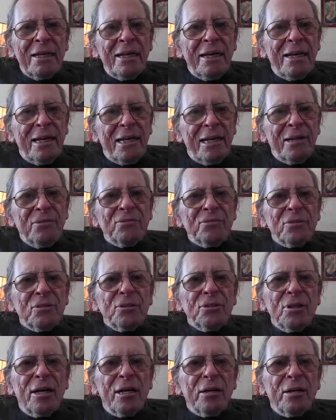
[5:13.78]
half the
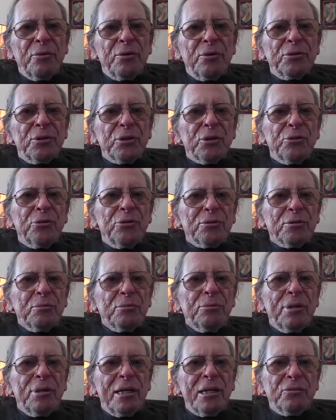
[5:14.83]
time when you're going to
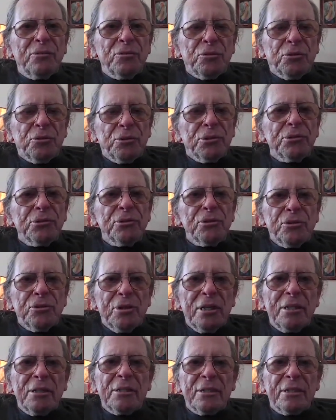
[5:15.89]
breakfast, you're
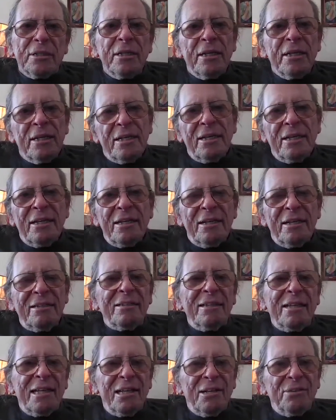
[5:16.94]
ascending,
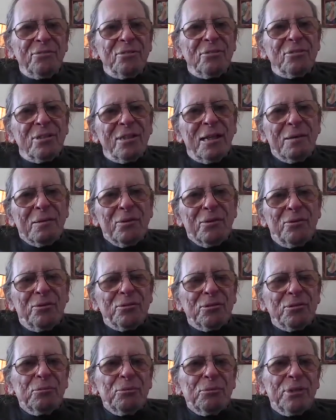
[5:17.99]
and half the time
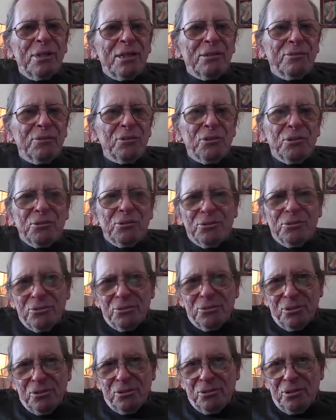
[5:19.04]
going to breakfast,
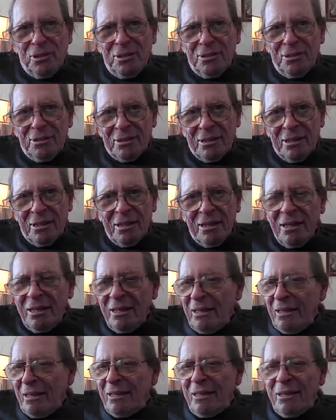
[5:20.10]
you're descending.
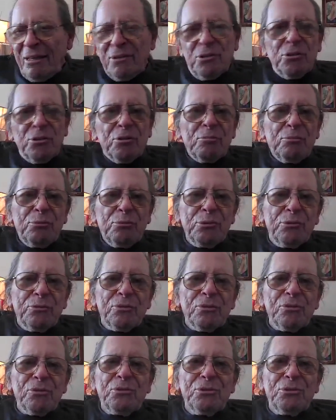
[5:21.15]
And you can prove
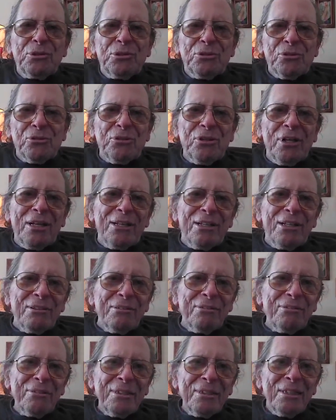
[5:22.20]
this to
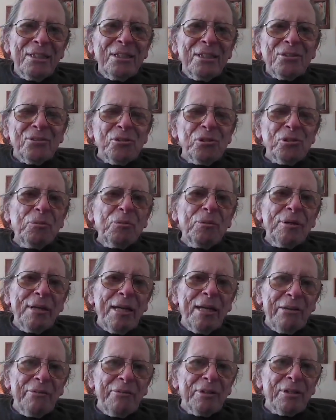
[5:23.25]
yourself just by
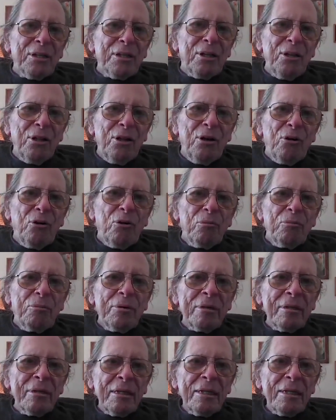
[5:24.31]
having a globe